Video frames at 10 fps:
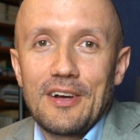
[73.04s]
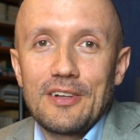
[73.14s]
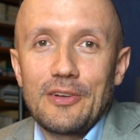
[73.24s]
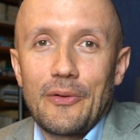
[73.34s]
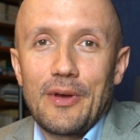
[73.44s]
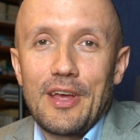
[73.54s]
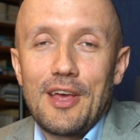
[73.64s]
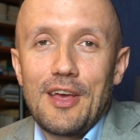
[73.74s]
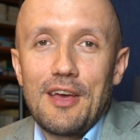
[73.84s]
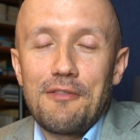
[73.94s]
So
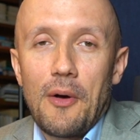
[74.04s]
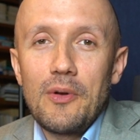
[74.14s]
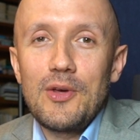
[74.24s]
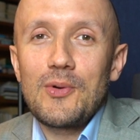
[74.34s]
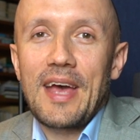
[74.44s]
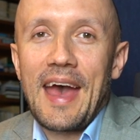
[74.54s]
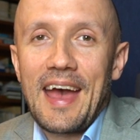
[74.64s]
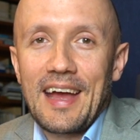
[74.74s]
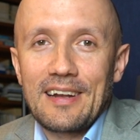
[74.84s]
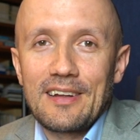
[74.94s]
if only you
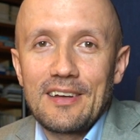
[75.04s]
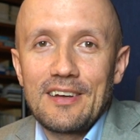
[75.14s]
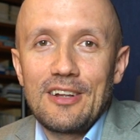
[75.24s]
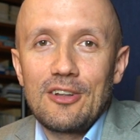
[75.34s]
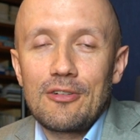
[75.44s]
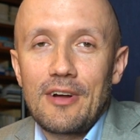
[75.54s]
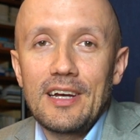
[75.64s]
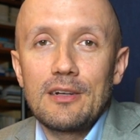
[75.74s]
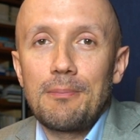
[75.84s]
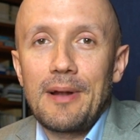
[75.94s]
can, try
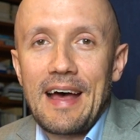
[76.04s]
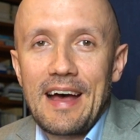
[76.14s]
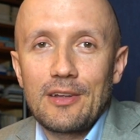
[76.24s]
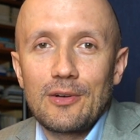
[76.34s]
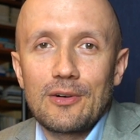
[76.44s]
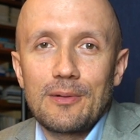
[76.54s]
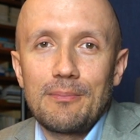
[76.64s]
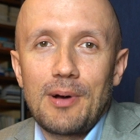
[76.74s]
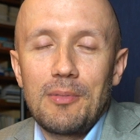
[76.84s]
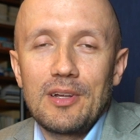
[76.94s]
and plan your
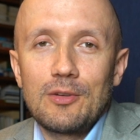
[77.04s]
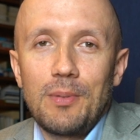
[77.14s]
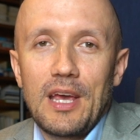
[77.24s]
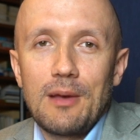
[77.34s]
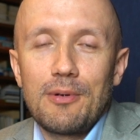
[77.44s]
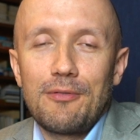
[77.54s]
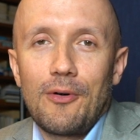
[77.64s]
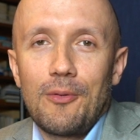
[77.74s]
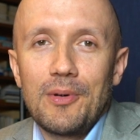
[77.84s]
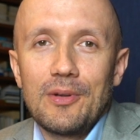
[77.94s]
public speaking
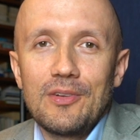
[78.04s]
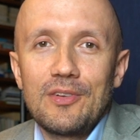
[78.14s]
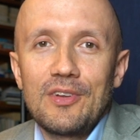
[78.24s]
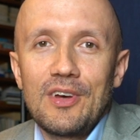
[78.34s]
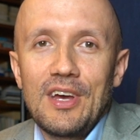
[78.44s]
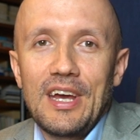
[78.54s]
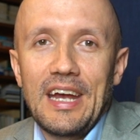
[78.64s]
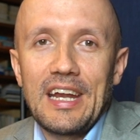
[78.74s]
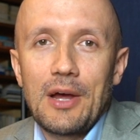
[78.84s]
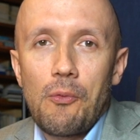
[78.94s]
performance
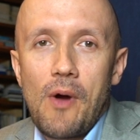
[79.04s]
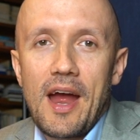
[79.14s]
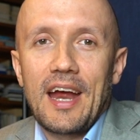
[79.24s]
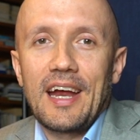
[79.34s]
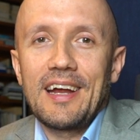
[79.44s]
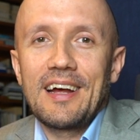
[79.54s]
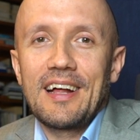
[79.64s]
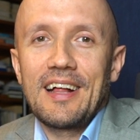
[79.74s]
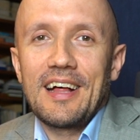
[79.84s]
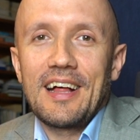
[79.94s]
in a way
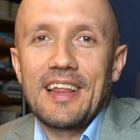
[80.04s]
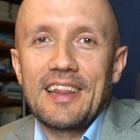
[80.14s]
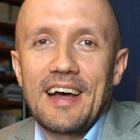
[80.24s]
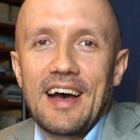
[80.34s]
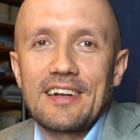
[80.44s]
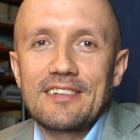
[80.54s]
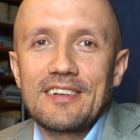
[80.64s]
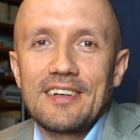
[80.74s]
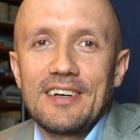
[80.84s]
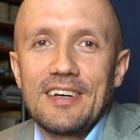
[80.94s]
that
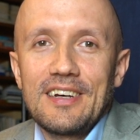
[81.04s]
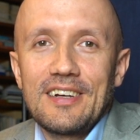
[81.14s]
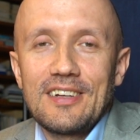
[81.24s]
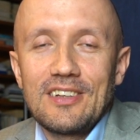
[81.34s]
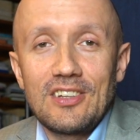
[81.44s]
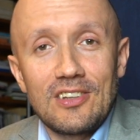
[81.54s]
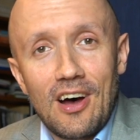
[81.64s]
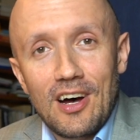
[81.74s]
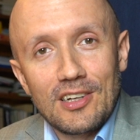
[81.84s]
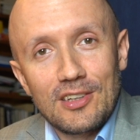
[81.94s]

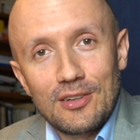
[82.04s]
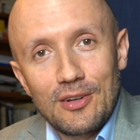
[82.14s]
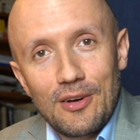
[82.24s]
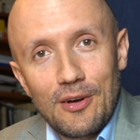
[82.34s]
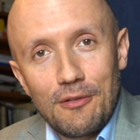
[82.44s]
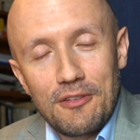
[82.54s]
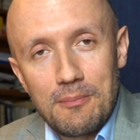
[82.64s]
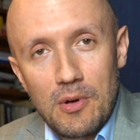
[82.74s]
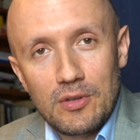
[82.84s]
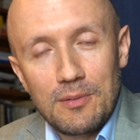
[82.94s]
starts with the
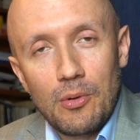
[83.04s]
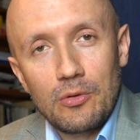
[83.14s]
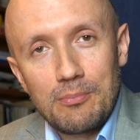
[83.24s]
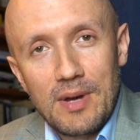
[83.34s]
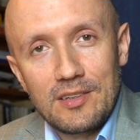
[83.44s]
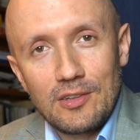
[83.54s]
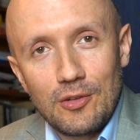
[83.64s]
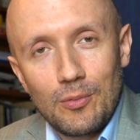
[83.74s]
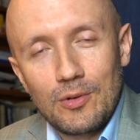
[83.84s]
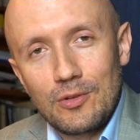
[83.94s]
most important message
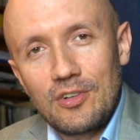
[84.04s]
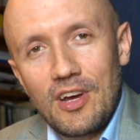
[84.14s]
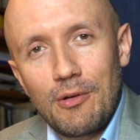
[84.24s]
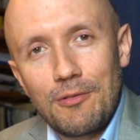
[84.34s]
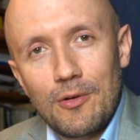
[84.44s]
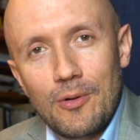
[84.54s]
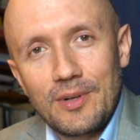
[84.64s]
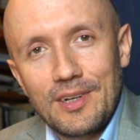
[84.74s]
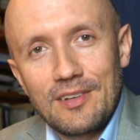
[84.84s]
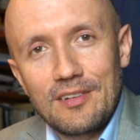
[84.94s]
you want to share with your
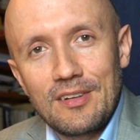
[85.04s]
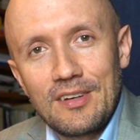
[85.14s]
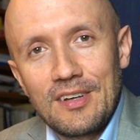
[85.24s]
audience.